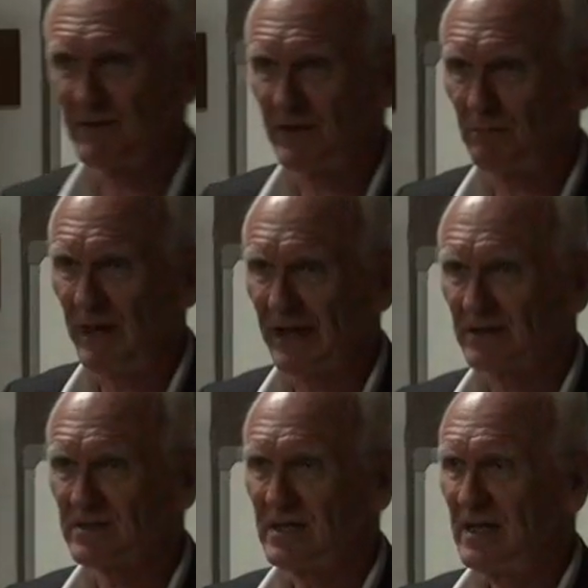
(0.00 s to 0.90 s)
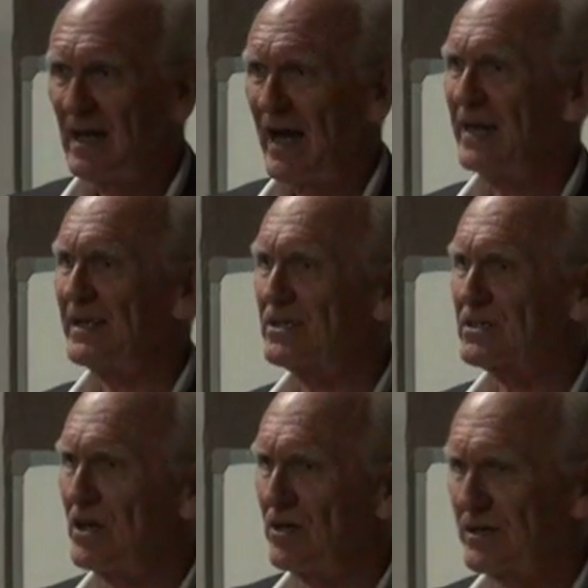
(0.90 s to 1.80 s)
of other banks. And it
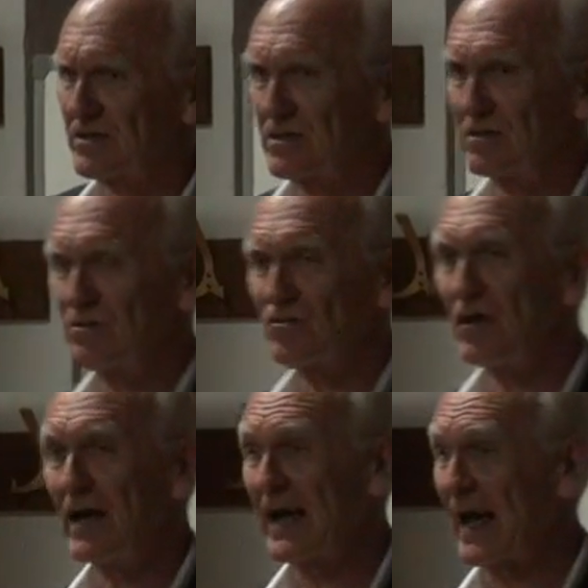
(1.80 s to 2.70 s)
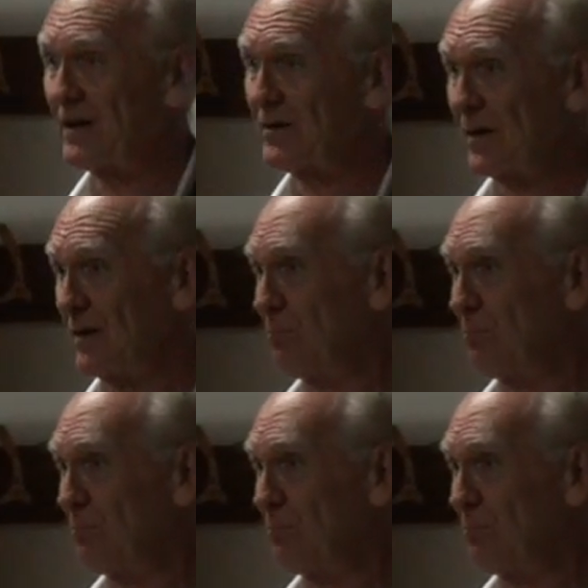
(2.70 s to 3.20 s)
started to try and